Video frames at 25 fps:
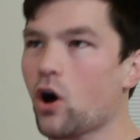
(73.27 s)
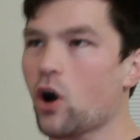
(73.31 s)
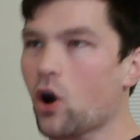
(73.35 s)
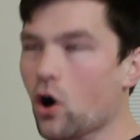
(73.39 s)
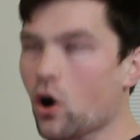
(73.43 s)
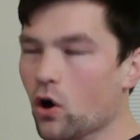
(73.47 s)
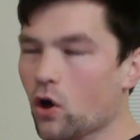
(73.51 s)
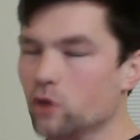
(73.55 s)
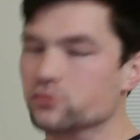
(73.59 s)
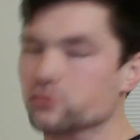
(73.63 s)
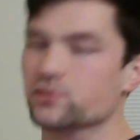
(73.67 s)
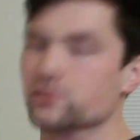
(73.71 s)

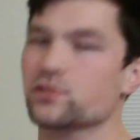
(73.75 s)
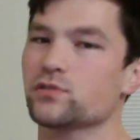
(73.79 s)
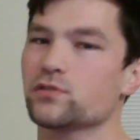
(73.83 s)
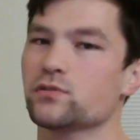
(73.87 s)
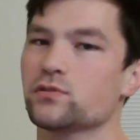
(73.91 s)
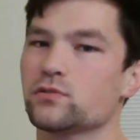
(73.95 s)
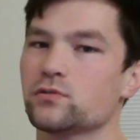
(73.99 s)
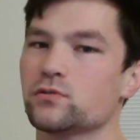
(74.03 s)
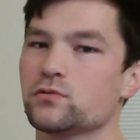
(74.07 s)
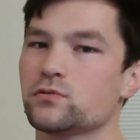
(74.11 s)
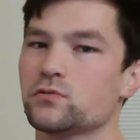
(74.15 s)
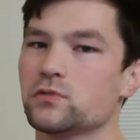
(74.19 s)

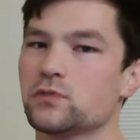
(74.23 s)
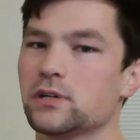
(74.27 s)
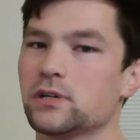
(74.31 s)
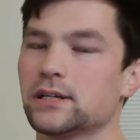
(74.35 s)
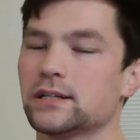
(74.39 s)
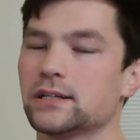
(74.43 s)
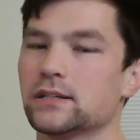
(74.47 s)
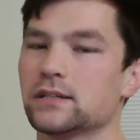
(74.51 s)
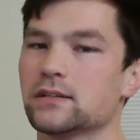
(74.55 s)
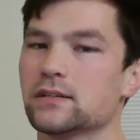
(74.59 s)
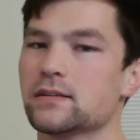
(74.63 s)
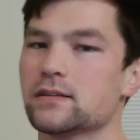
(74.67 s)
Also,
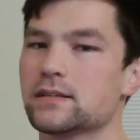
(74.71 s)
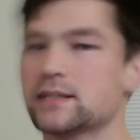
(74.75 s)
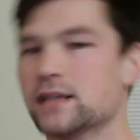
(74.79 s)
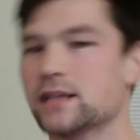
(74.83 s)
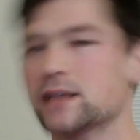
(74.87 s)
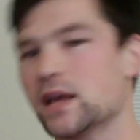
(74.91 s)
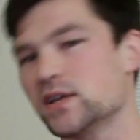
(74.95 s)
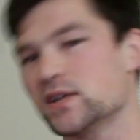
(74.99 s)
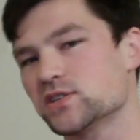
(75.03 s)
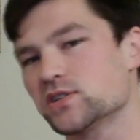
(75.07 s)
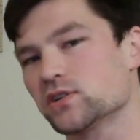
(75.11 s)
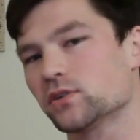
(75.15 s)

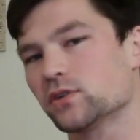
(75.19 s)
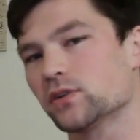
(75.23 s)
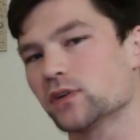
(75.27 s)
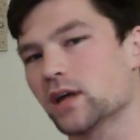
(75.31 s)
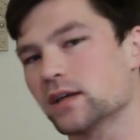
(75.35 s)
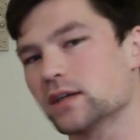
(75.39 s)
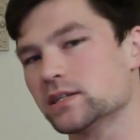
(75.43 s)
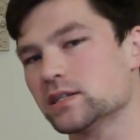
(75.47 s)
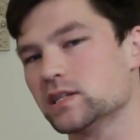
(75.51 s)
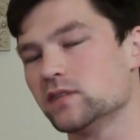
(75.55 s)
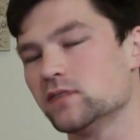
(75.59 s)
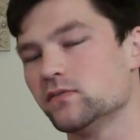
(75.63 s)

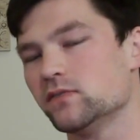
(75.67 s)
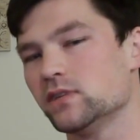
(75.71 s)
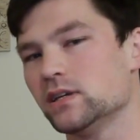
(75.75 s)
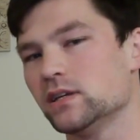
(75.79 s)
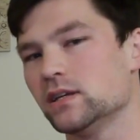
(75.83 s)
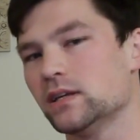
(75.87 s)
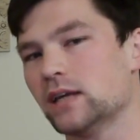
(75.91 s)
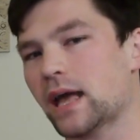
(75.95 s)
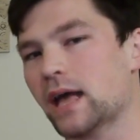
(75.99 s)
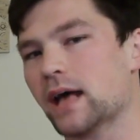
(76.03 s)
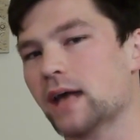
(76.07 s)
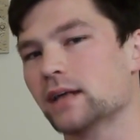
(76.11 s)

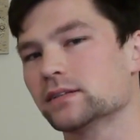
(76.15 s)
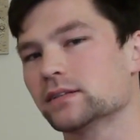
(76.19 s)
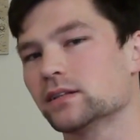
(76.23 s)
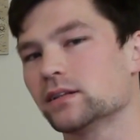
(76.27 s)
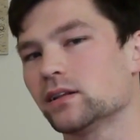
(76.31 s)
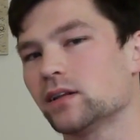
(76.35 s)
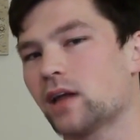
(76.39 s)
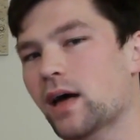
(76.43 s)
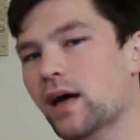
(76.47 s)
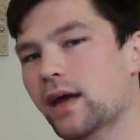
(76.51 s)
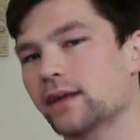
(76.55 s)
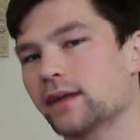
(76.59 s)
CHL.TV has a
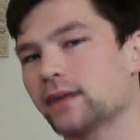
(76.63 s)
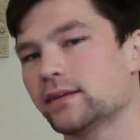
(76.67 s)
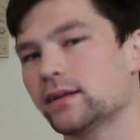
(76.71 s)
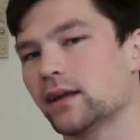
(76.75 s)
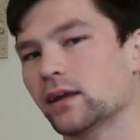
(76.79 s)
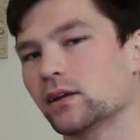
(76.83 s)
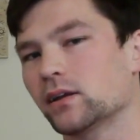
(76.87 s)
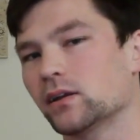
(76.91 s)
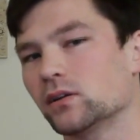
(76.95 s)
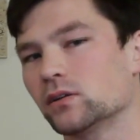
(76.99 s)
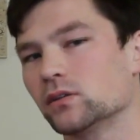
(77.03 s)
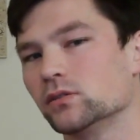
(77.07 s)
lot of
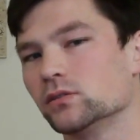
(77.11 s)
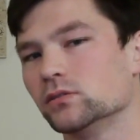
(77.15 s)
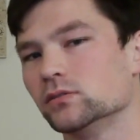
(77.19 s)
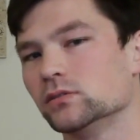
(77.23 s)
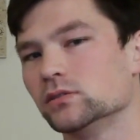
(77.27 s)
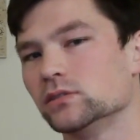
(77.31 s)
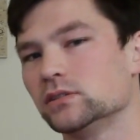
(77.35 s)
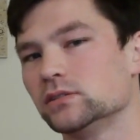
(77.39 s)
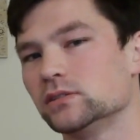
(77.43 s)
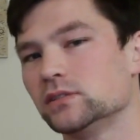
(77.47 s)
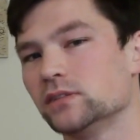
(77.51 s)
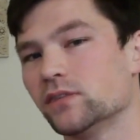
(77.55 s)

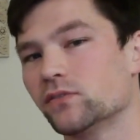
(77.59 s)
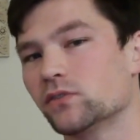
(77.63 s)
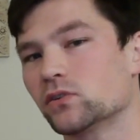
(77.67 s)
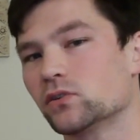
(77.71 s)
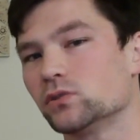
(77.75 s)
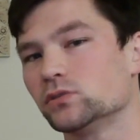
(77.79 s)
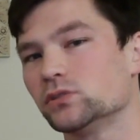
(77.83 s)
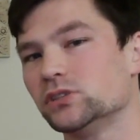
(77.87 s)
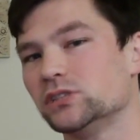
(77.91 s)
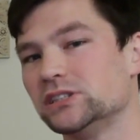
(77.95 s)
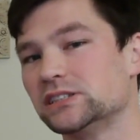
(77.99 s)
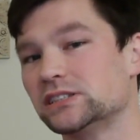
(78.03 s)
technical
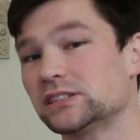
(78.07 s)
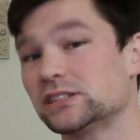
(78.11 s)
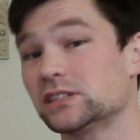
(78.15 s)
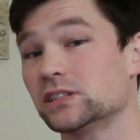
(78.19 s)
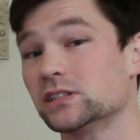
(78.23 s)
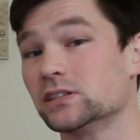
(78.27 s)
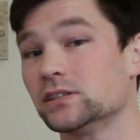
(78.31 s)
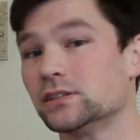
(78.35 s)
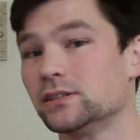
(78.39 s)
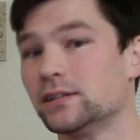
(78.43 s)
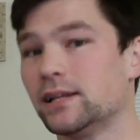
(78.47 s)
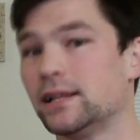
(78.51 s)
difficulties
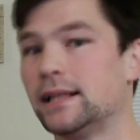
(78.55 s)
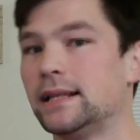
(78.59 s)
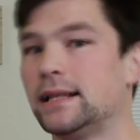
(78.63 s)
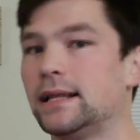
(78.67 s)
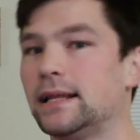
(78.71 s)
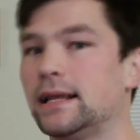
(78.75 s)
still,